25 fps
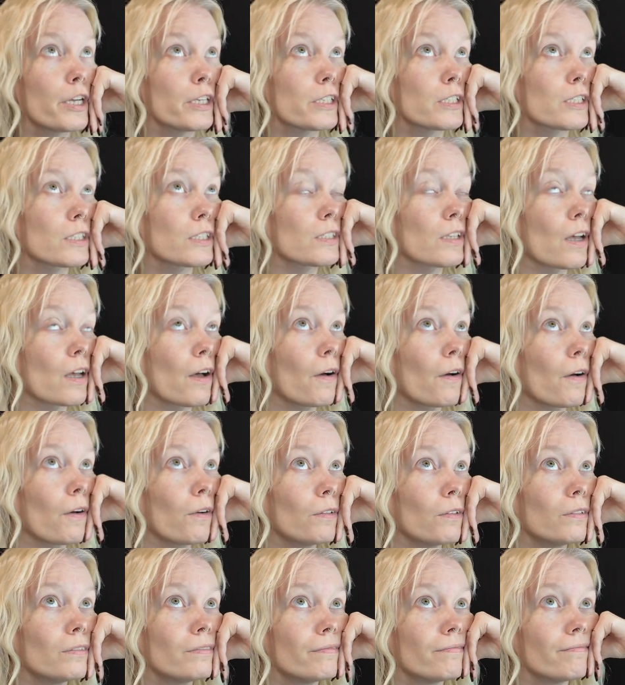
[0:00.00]

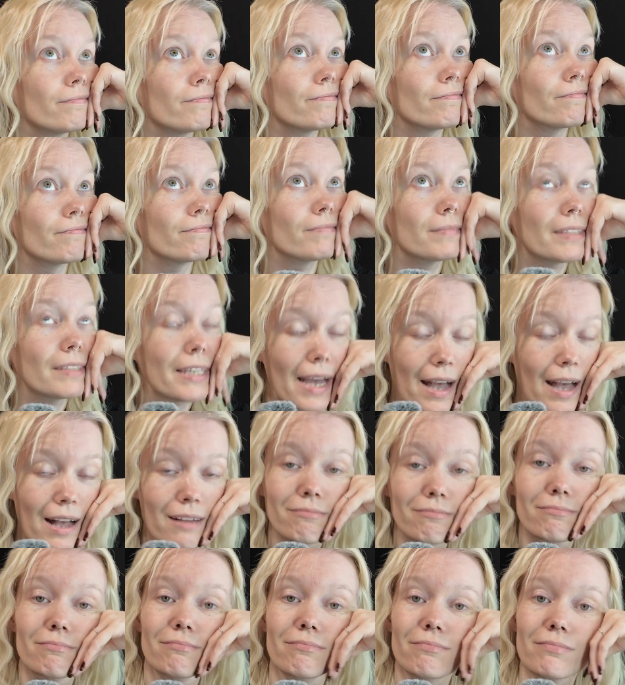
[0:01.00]
So, yeah,
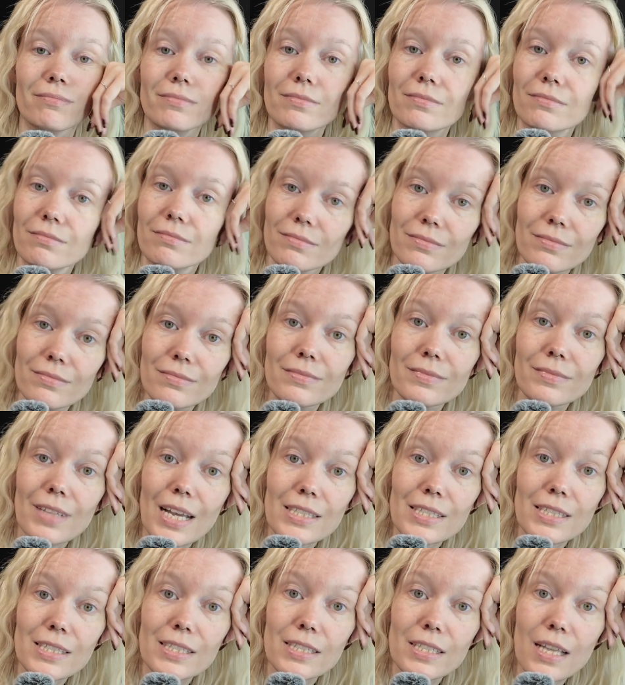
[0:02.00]

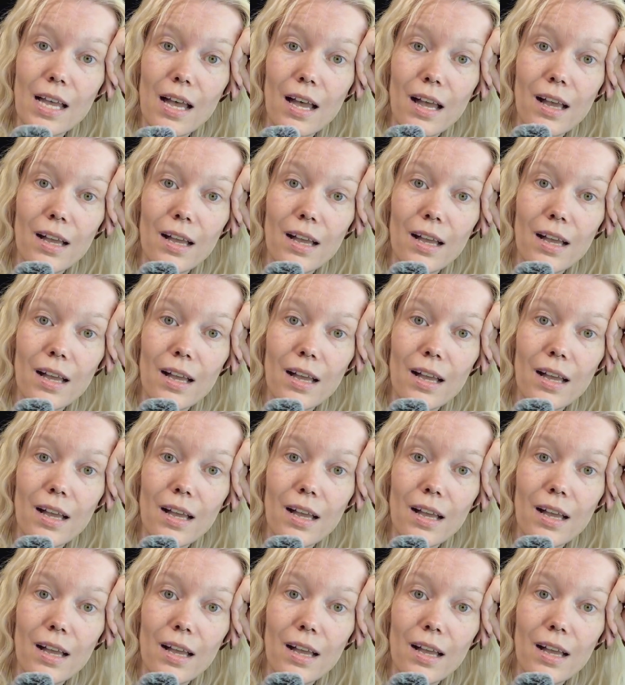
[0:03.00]
that's